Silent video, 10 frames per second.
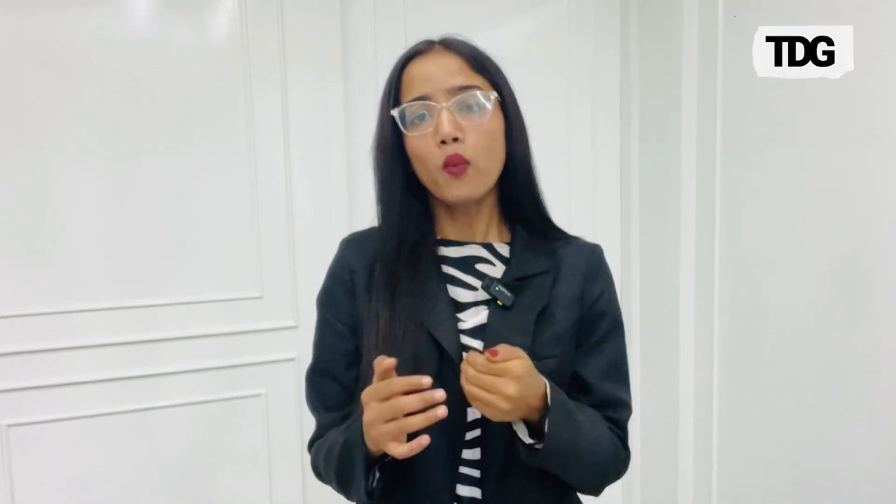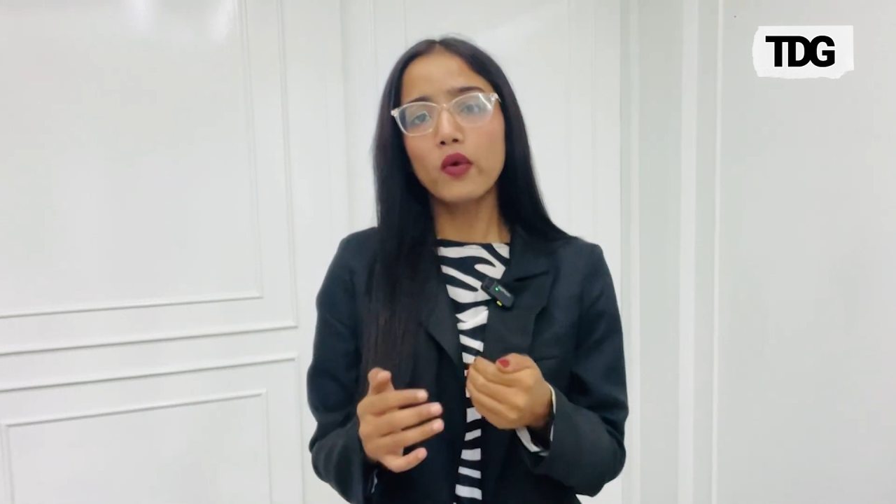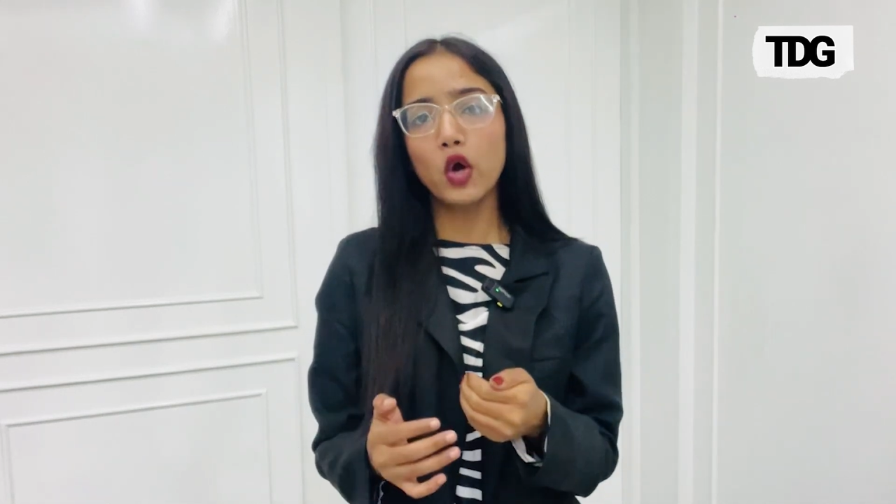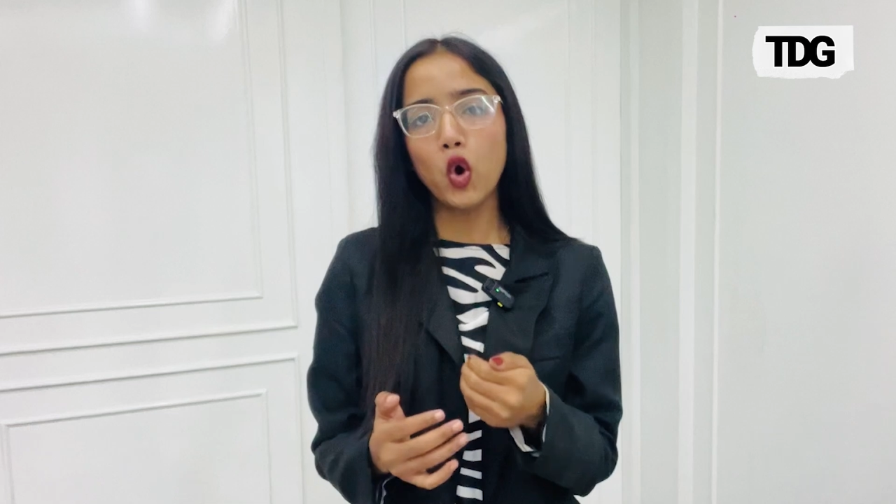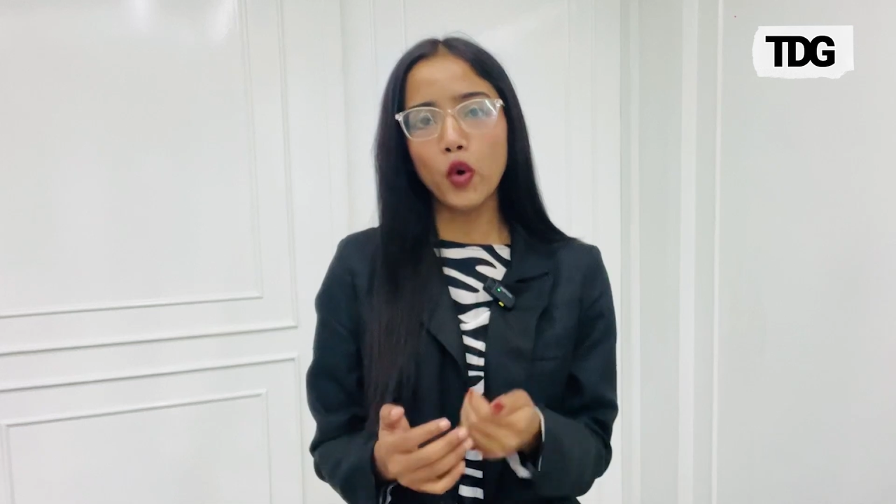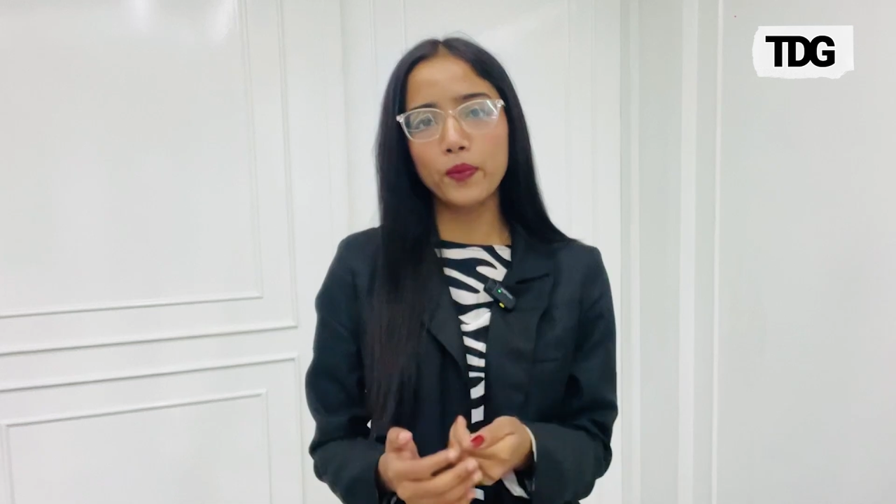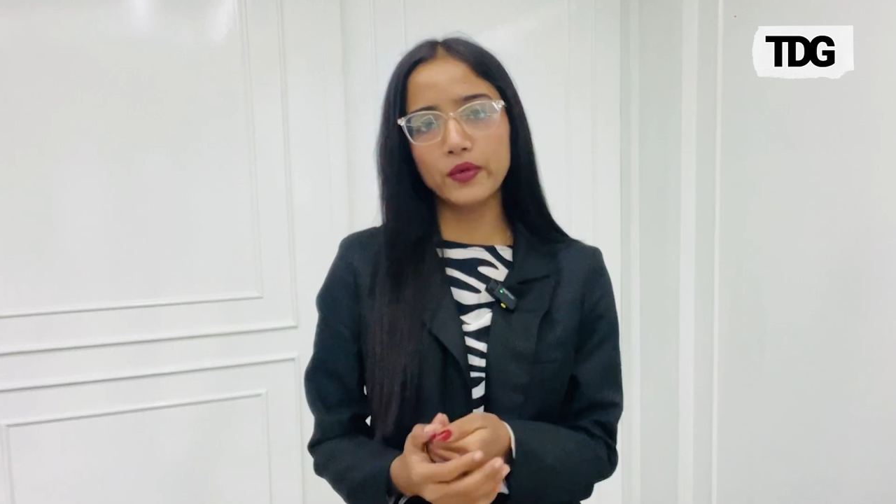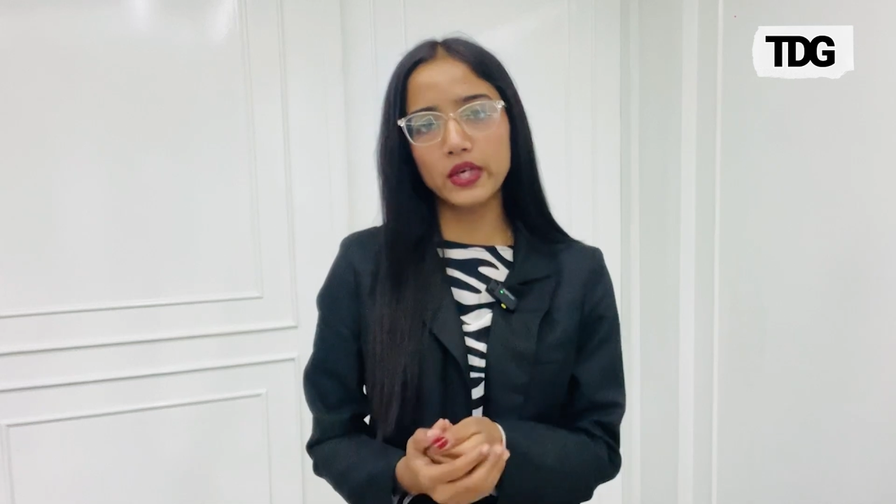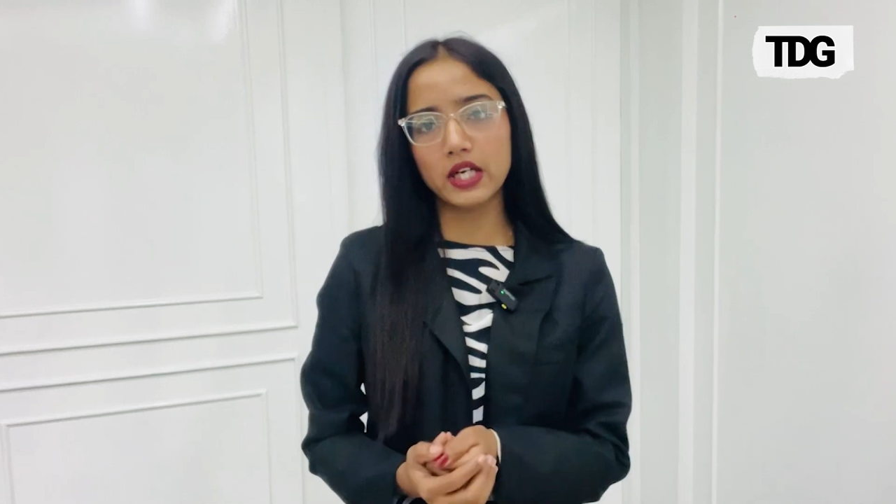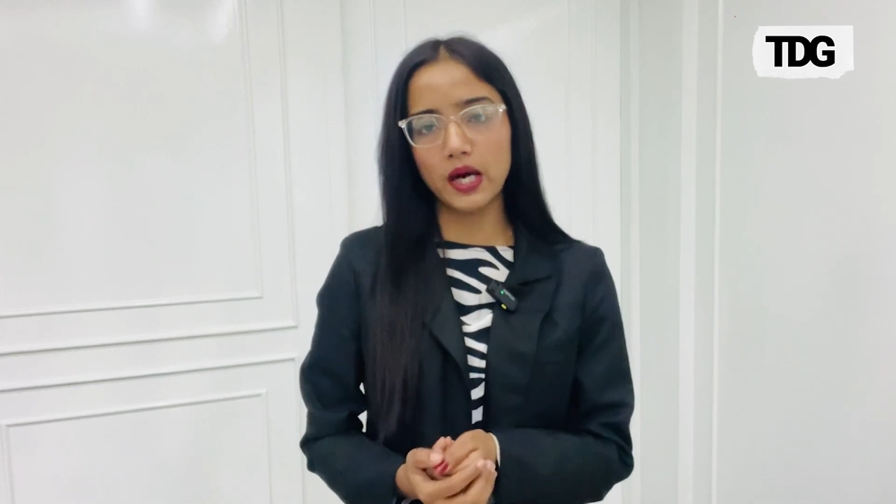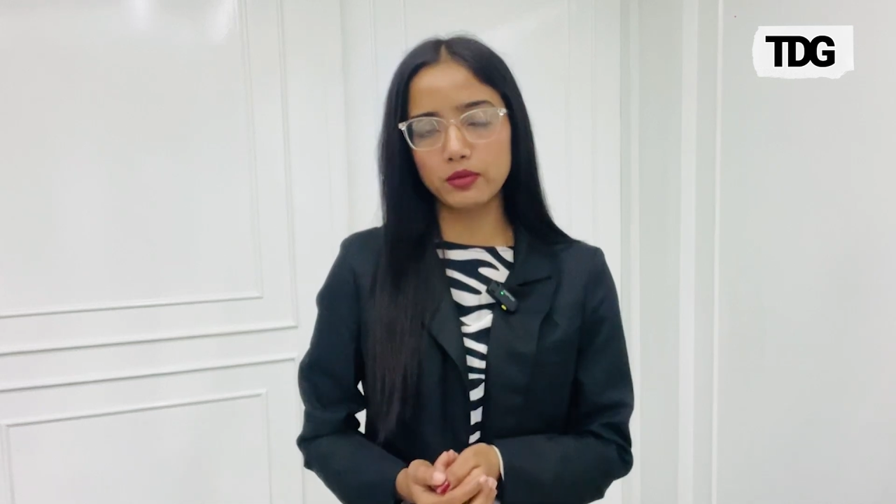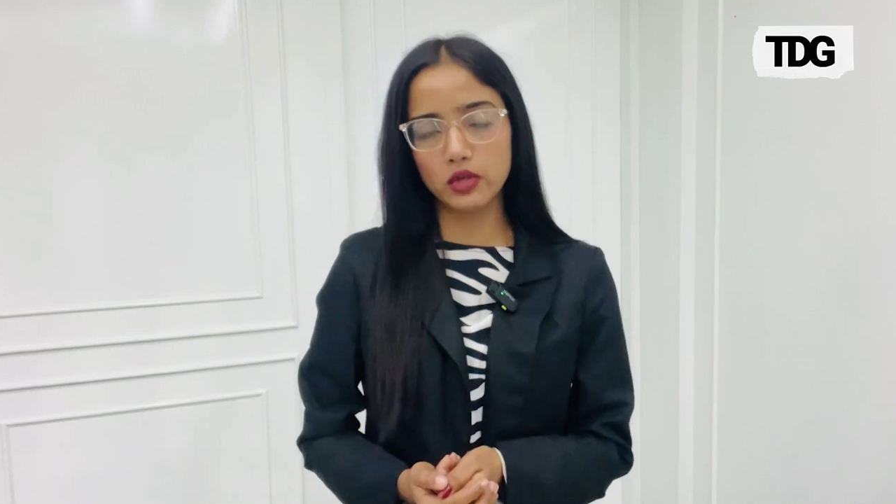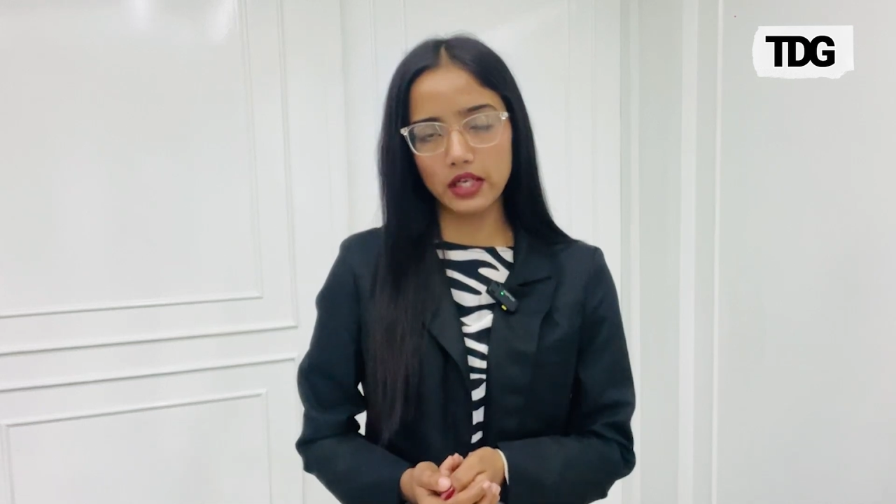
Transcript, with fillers: will hopefully come to